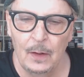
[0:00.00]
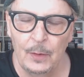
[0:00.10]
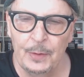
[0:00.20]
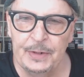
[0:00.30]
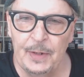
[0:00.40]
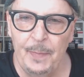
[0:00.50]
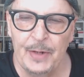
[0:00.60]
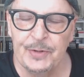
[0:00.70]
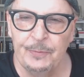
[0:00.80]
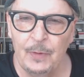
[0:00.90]
Although he did
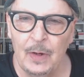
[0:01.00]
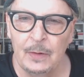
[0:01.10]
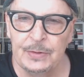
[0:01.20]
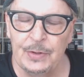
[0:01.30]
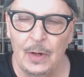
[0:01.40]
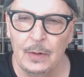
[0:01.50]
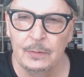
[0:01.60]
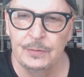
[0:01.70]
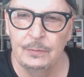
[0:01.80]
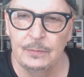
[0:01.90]
mention a
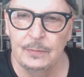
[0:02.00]
song